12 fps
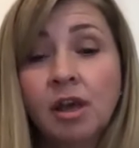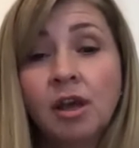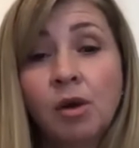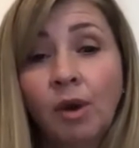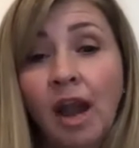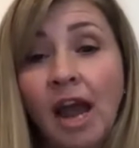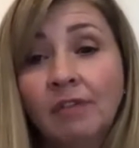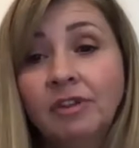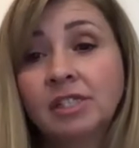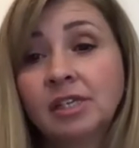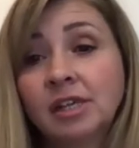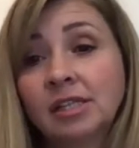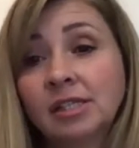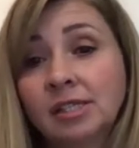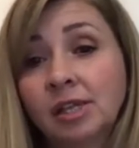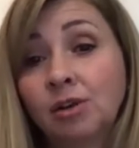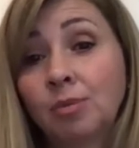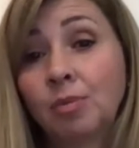we're having to
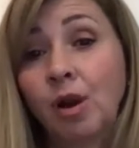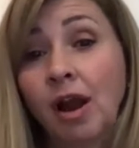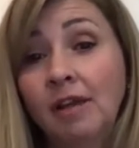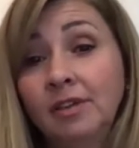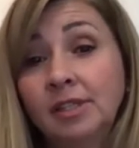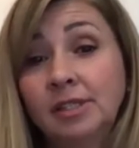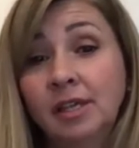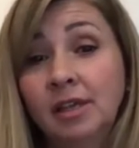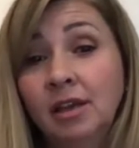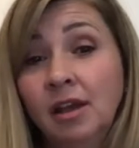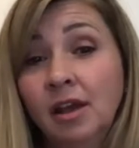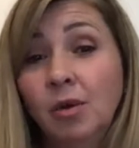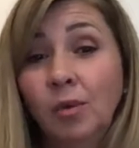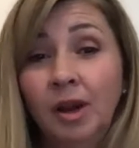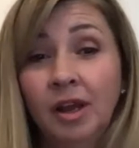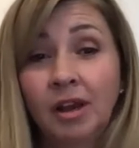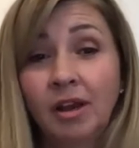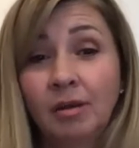consider privacy when
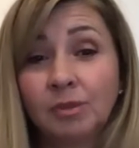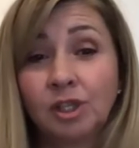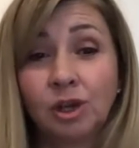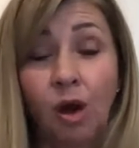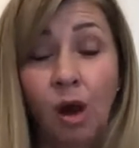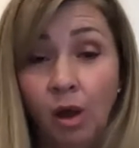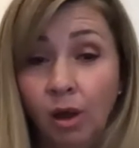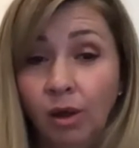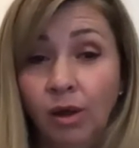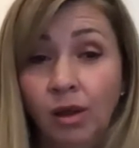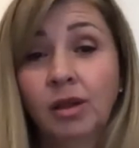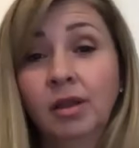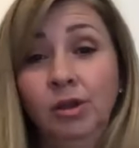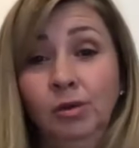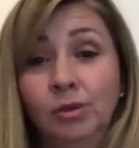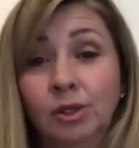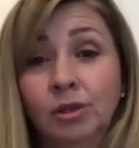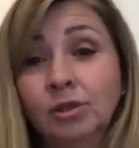it comes to all
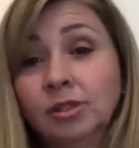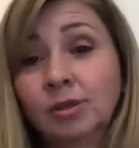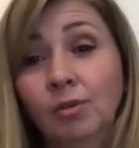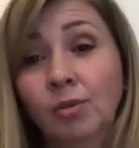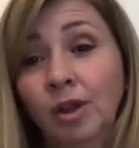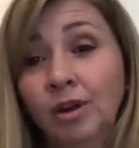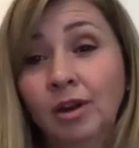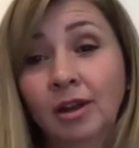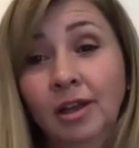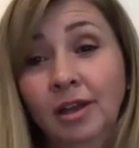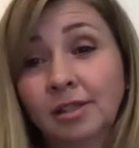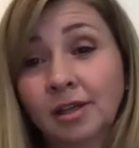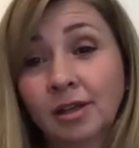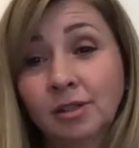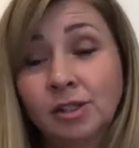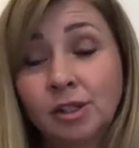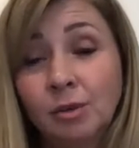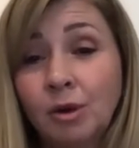users, whether it's a
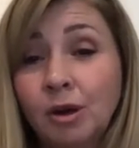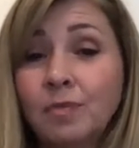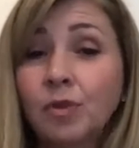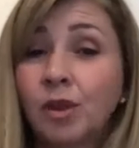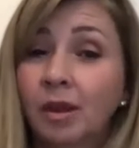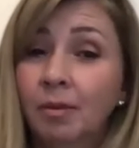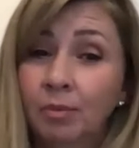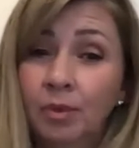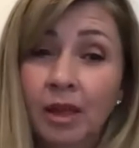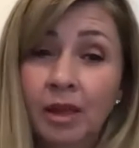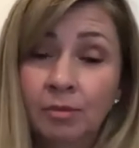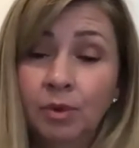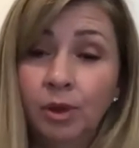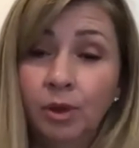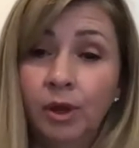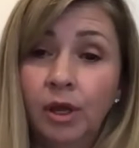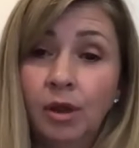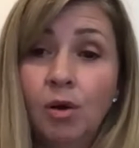consumer, an
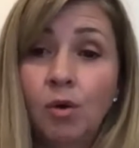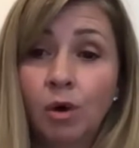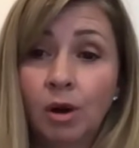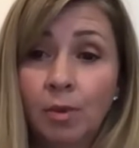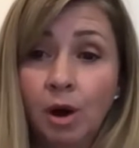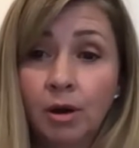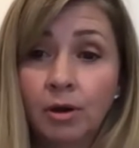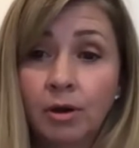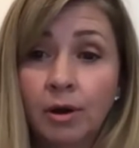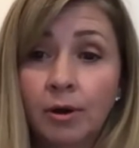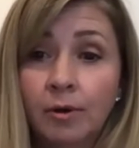employee, or a partner.